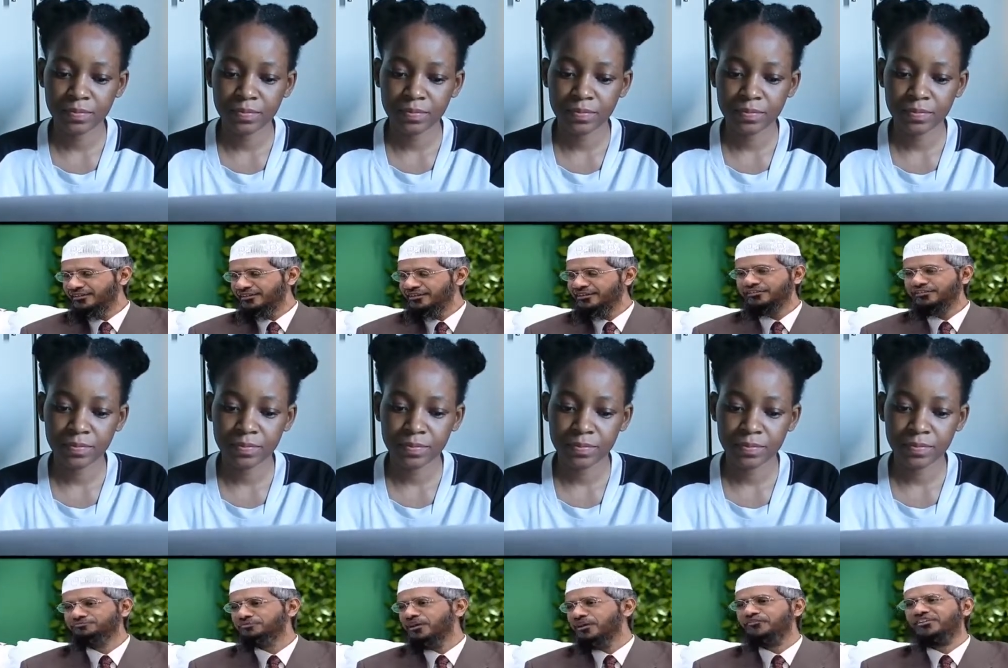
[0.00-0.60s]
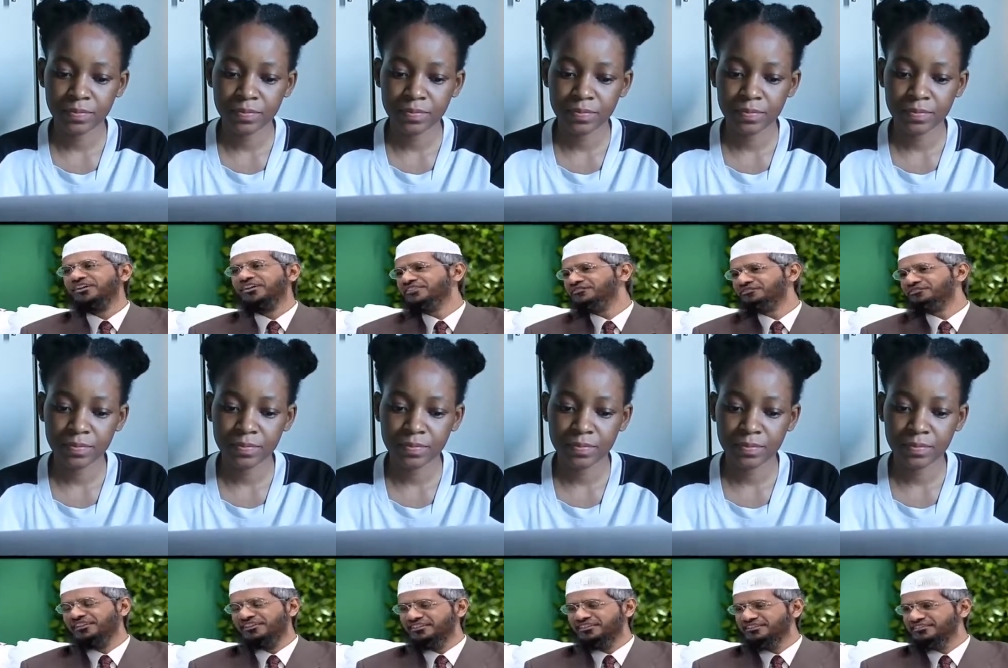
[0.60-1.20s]
Speaker 1: His power and His
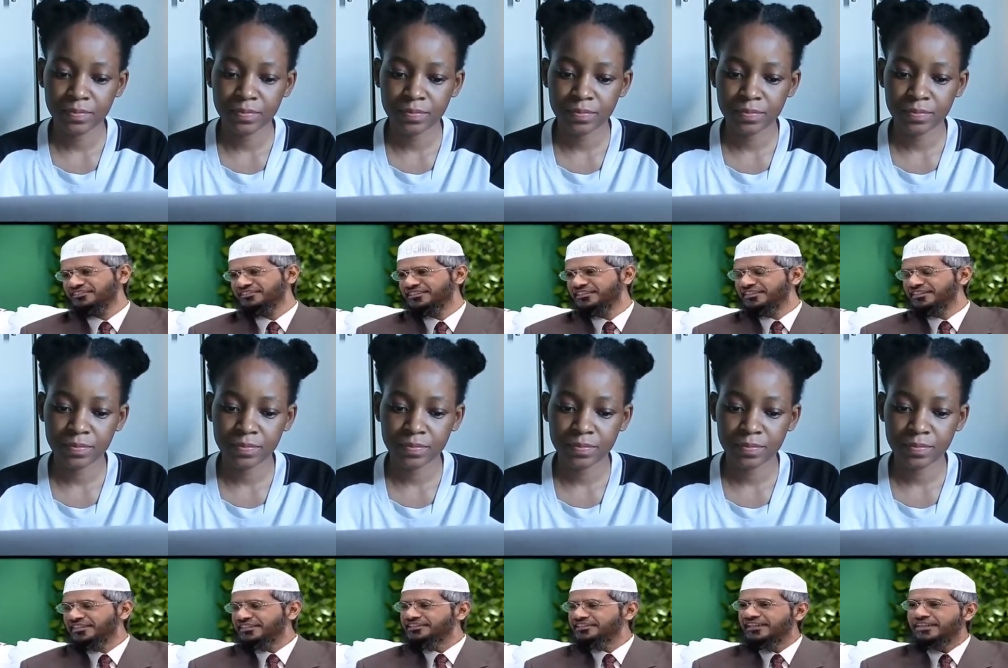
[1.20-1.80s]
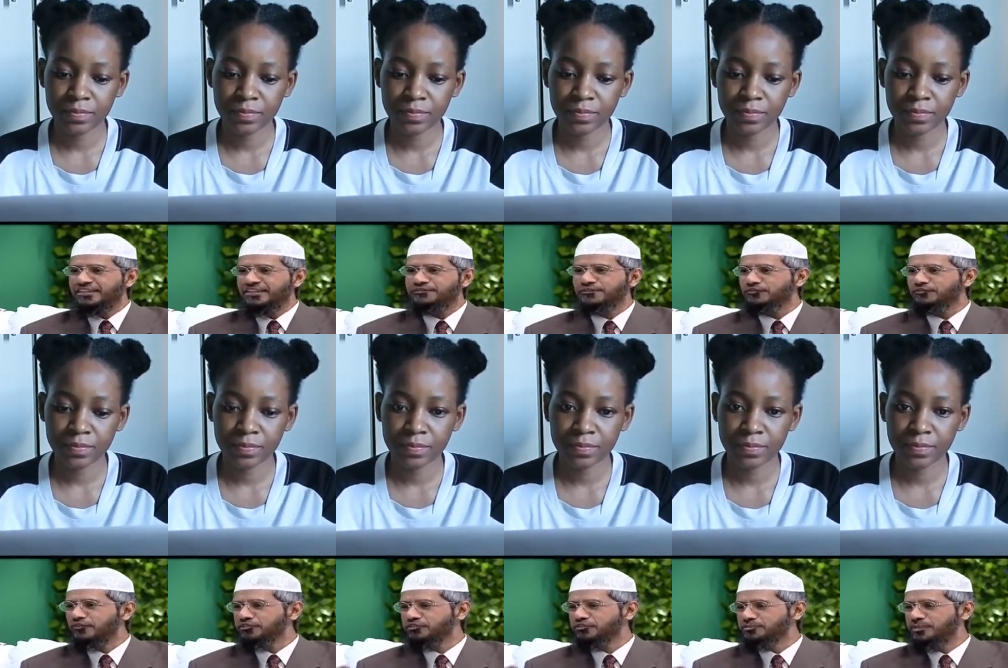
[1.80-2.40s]
greatness. That if He
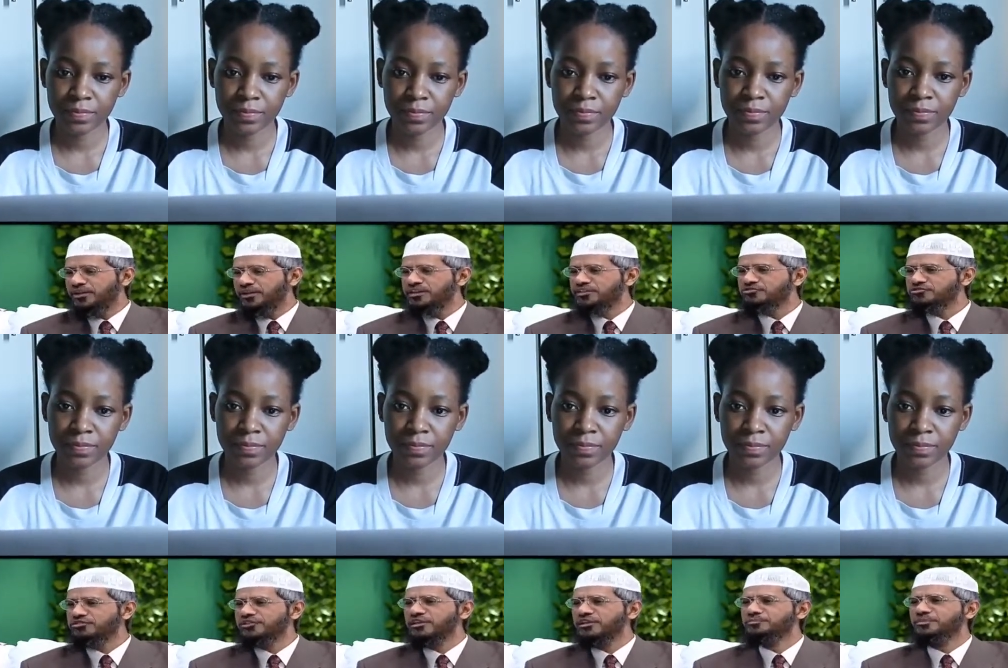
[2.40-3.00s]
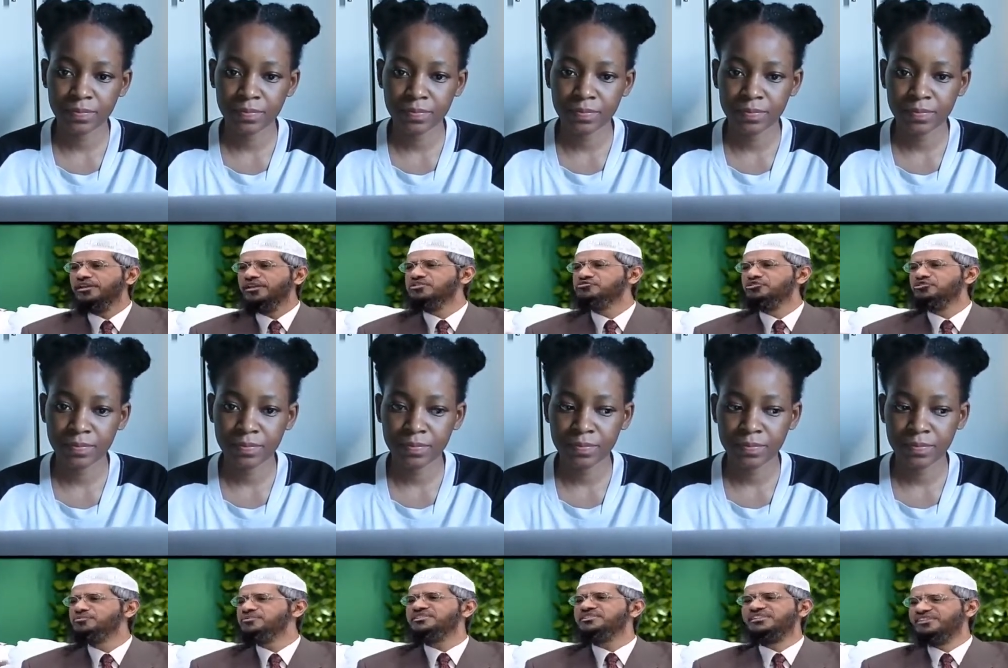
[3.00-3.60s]
wants to punish you, He can punish you
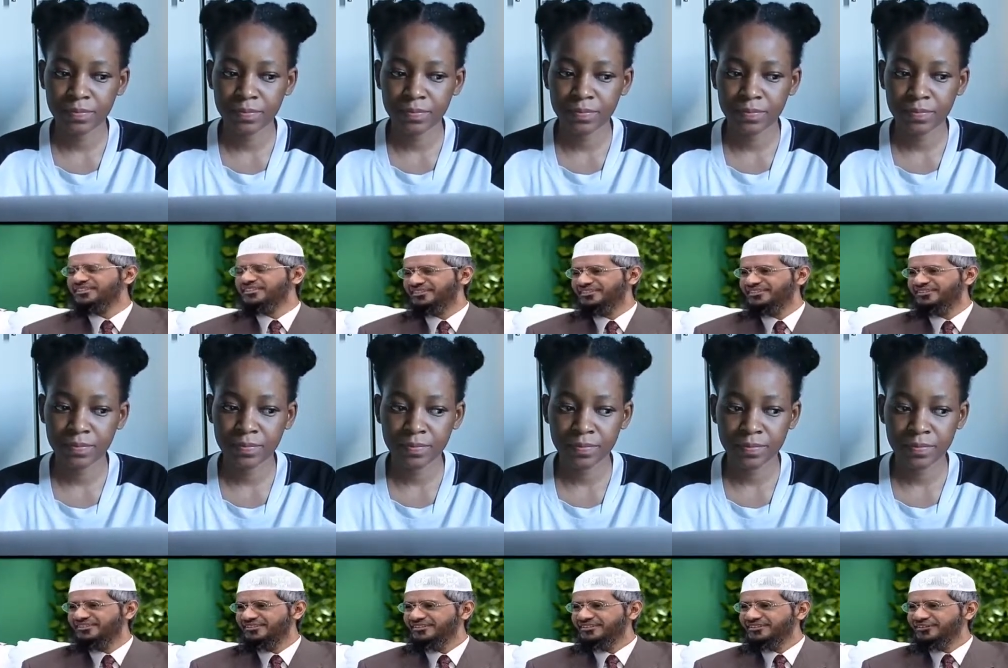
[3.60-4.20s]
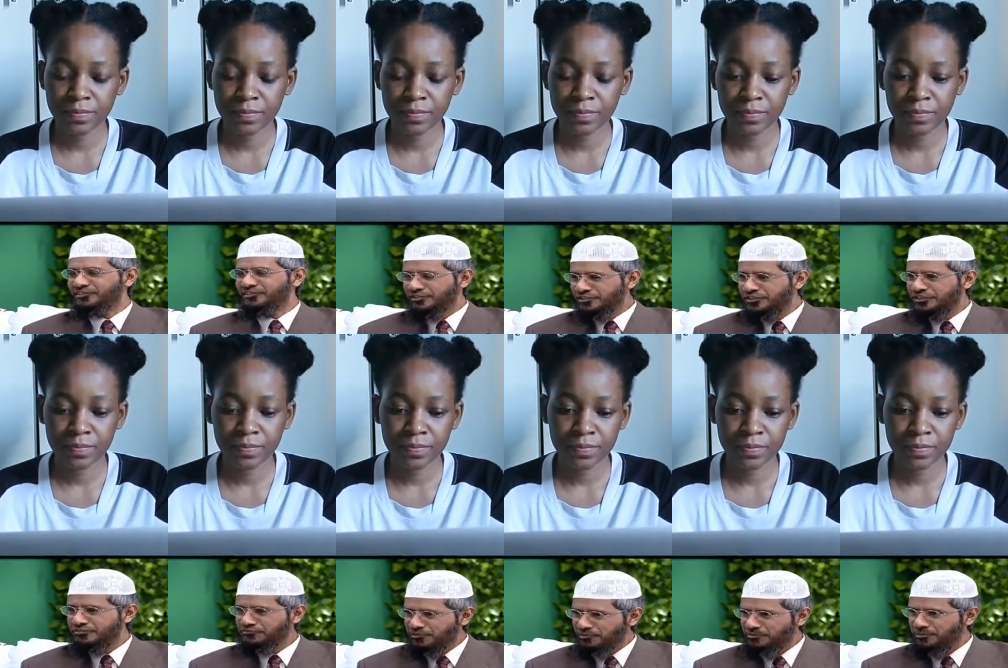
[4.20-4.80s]
immediately. So
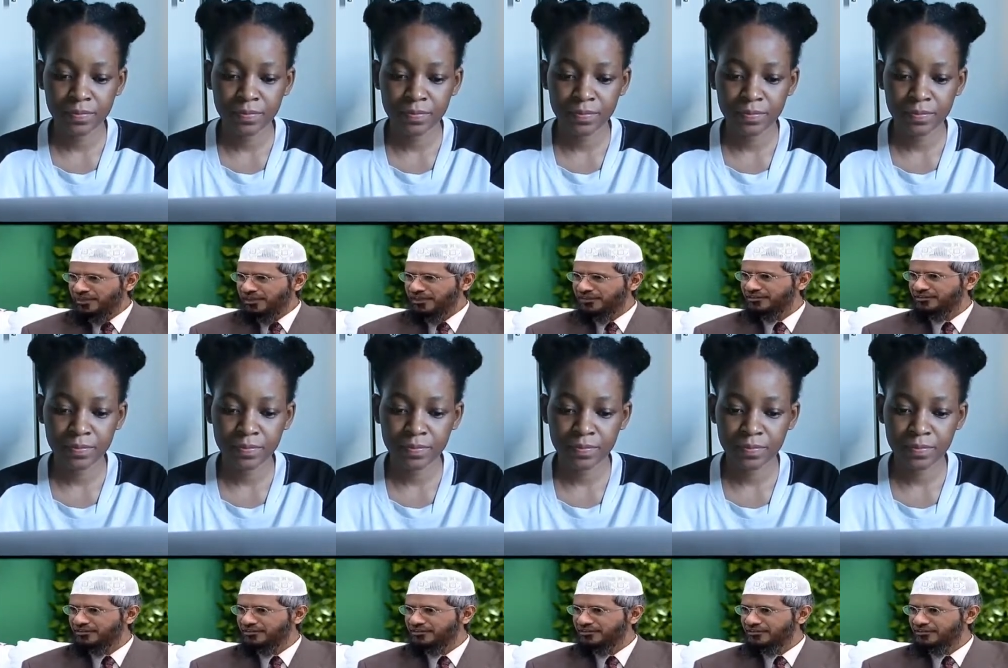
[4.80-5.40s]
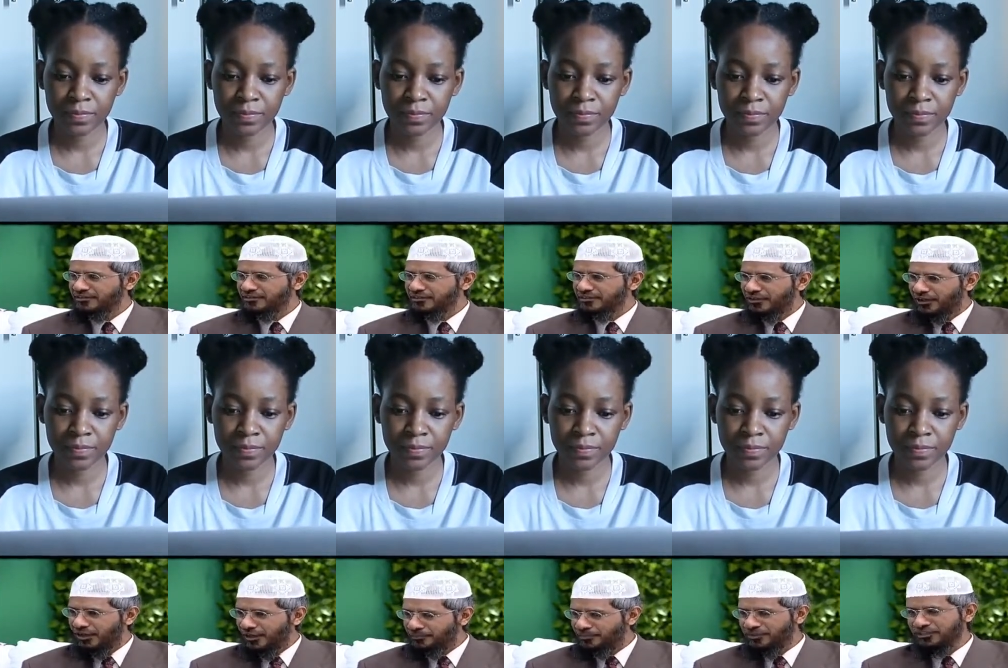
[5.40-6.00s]
this will make
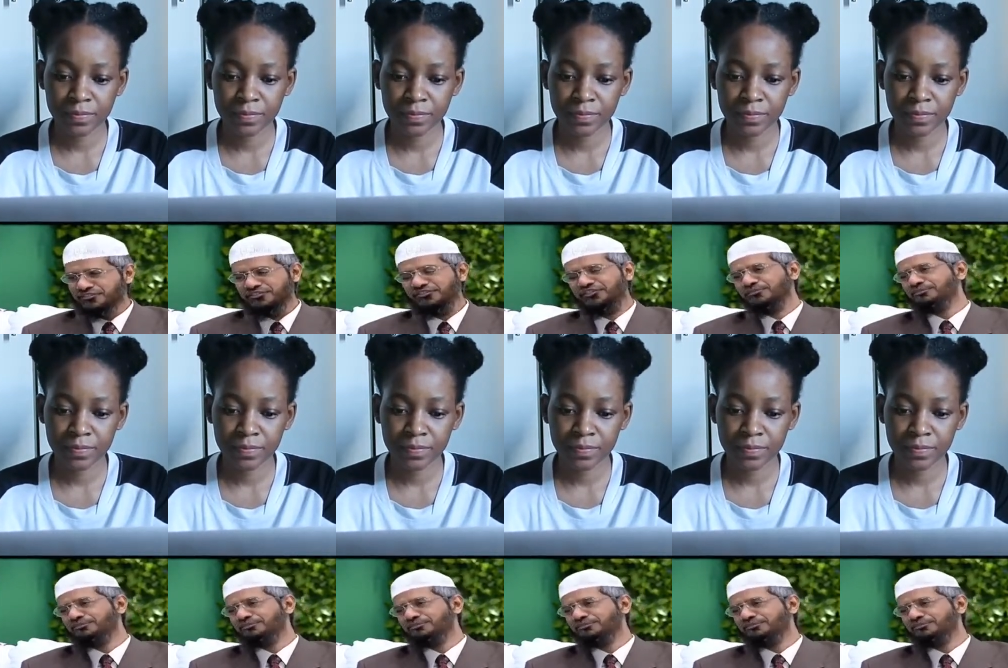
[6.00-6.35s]
person